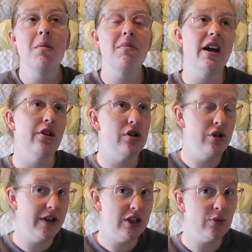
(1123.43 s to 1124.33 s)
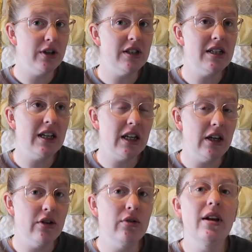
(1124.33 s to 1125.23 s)
My other 2 kids were in the
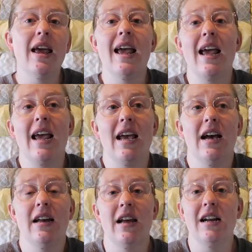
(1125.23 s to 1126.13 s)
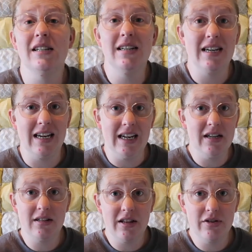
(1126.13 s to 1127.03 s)
NICU and I didn't
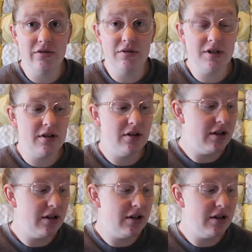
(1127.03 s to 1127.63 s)
need clothes,